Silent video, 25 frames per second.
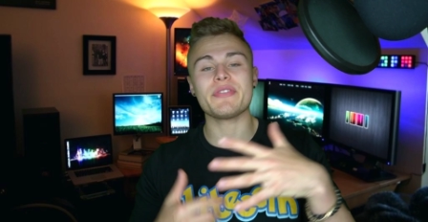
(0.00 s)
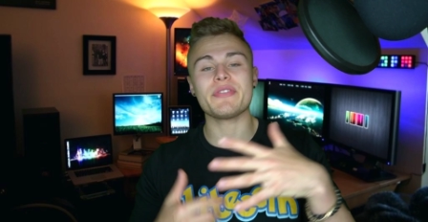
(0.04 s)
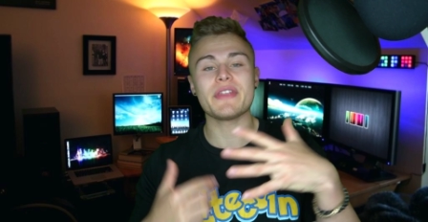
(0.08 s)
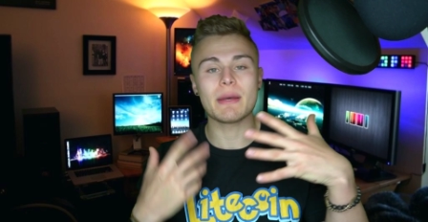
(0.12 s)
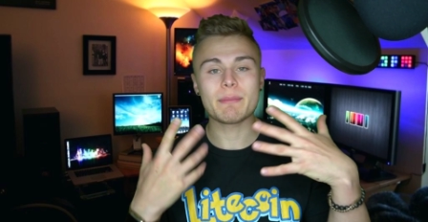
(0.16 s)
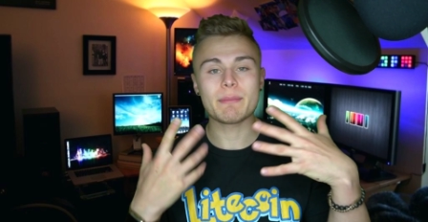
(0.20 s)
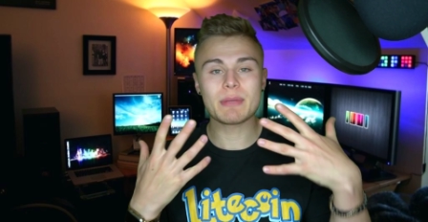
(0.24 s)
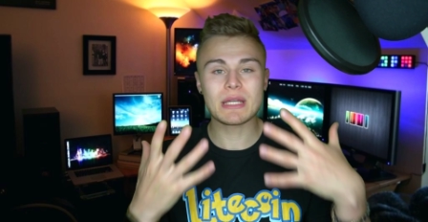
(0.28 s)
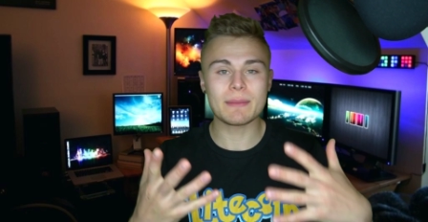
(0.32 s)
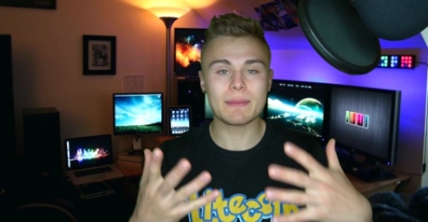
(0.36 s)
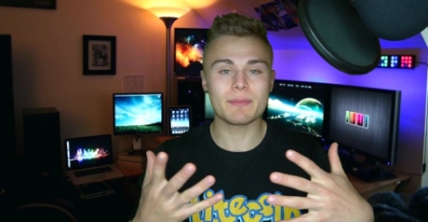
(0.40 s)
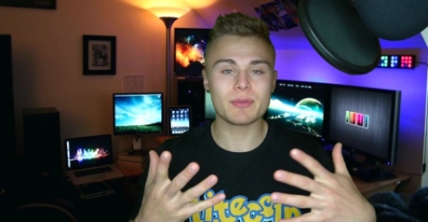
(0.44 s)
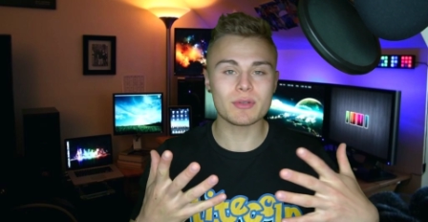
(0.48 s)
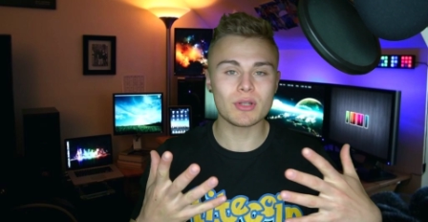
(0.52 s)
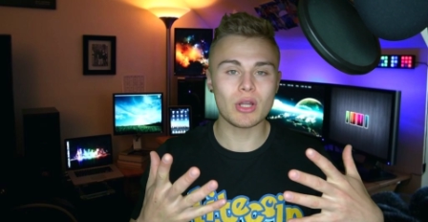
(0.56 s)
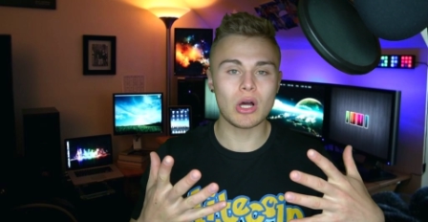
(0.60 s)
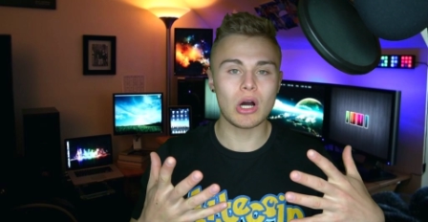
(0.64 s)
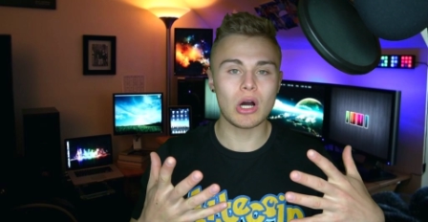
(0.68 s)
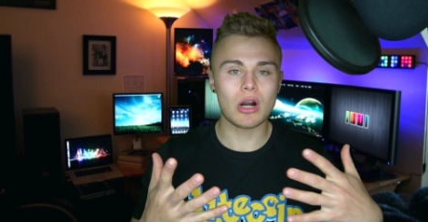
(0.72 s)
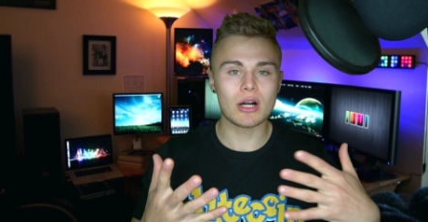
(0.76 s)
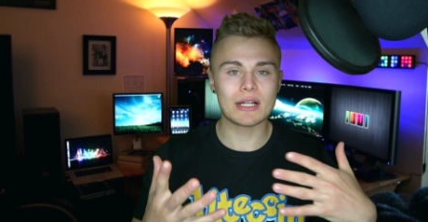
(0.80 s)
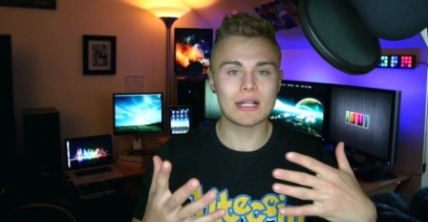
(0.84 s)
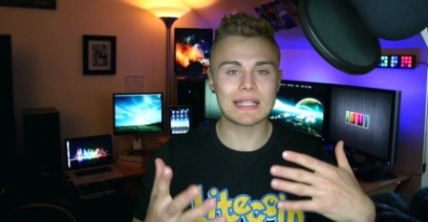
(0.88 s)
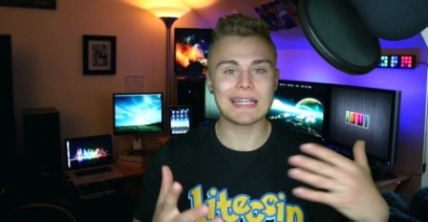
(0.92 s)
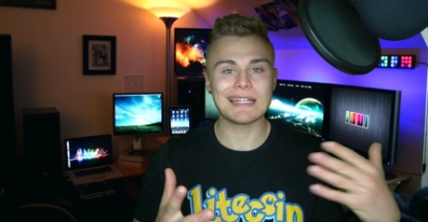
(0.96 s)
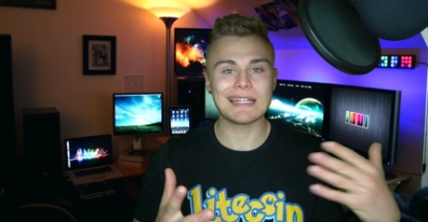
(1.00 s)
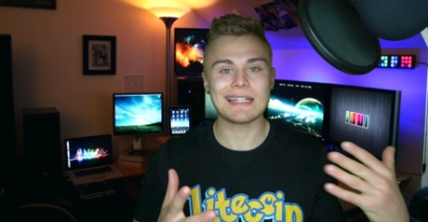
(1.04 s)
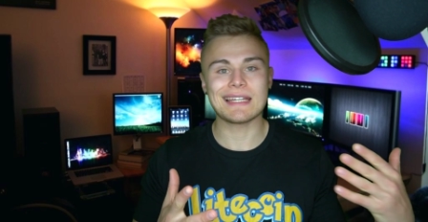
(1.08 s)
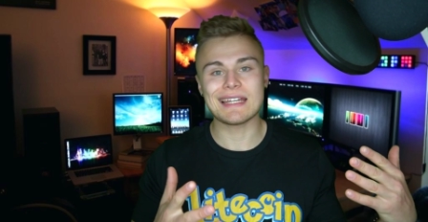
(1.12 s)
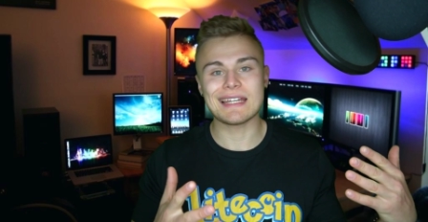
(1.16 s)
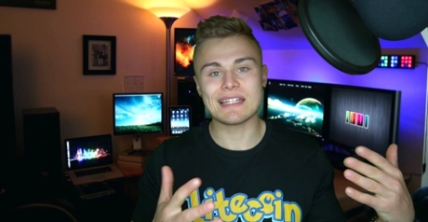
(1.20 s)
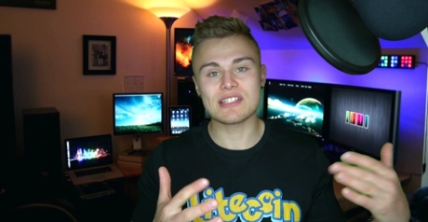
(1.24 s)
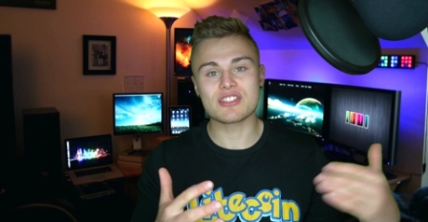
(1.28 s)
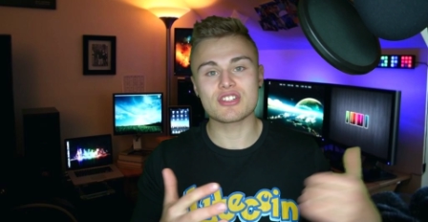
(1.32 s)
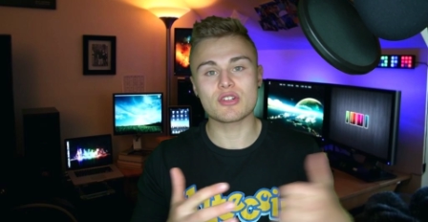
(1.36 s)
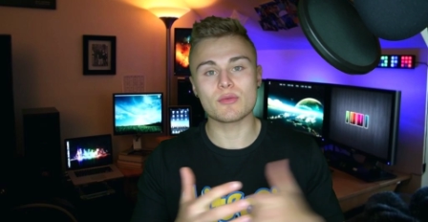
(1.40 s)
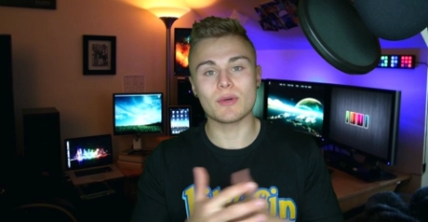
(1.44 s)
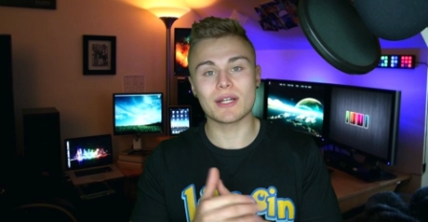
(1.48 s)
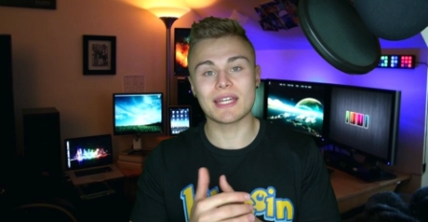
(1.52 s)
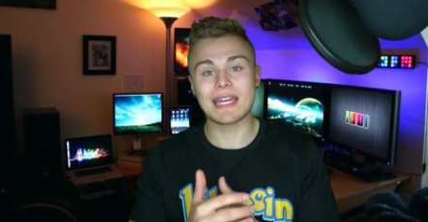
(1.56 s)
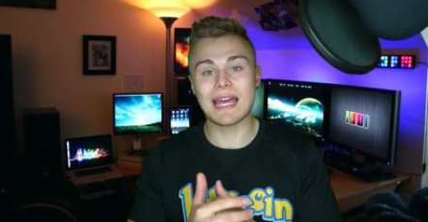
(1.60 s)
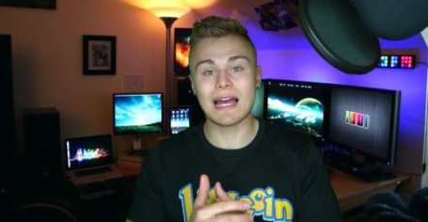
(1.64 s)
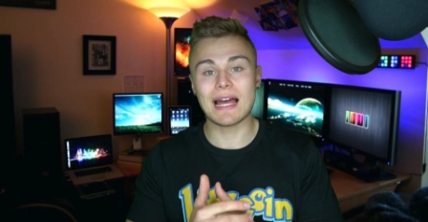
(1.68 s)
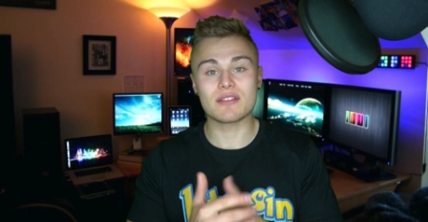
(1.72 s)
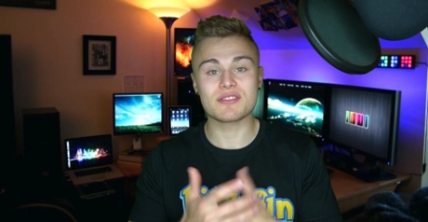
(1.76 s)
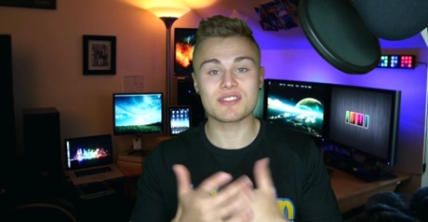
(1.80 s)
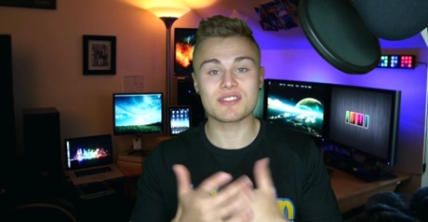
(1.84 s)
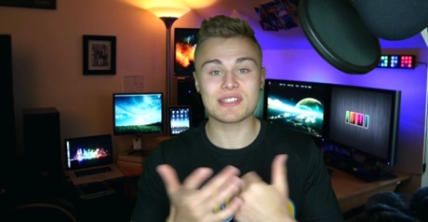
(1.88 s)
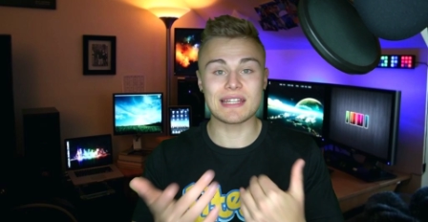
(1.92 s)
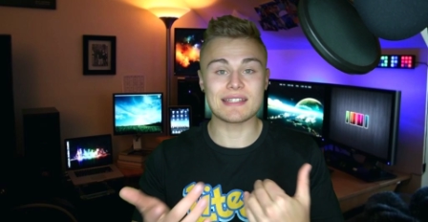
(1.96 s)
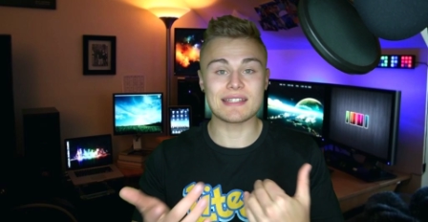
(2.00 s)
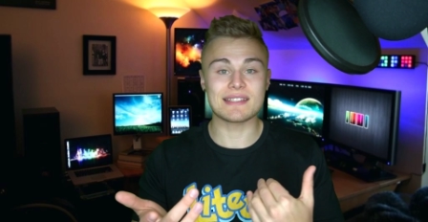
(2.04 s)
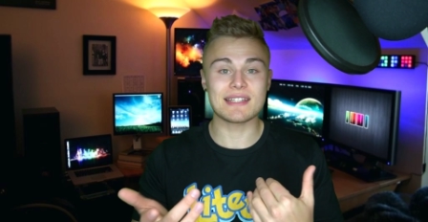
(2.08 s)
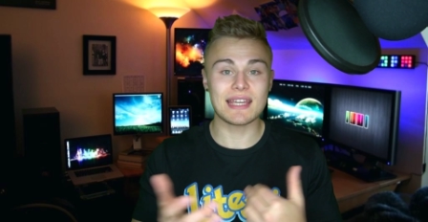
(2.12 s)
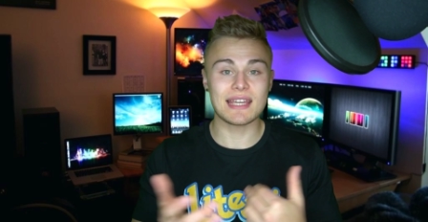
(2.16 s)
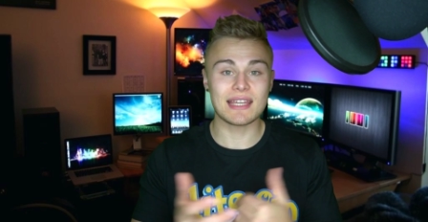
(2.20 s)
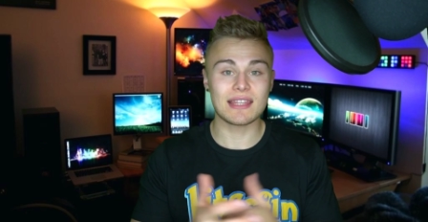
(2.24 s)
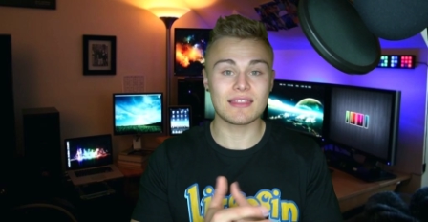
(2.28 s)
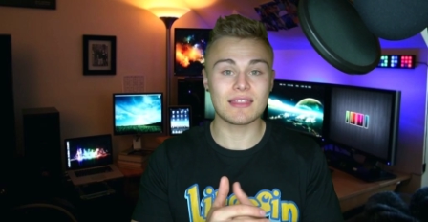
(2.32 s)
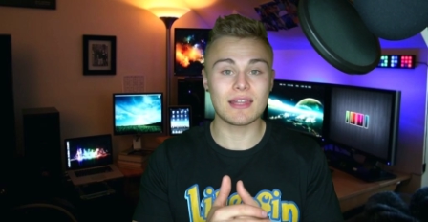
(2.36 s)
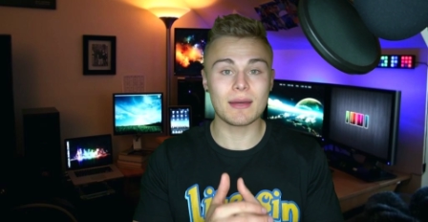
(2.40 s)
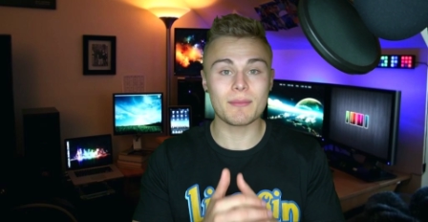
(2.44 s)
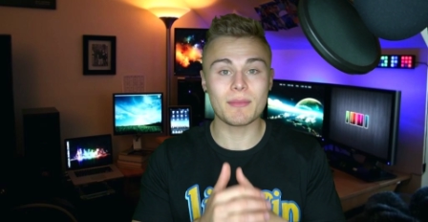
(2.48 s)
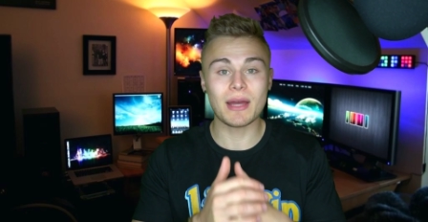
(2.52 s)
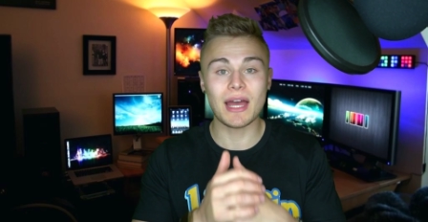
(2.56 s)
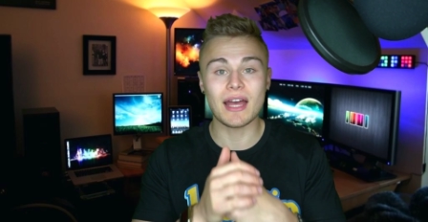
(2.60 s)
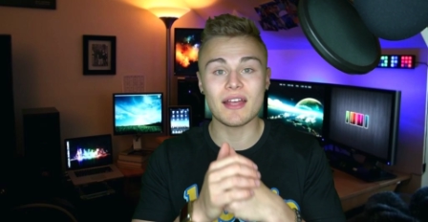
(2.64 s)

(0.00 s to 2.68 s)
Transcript: that people are getting into accounts and taking them,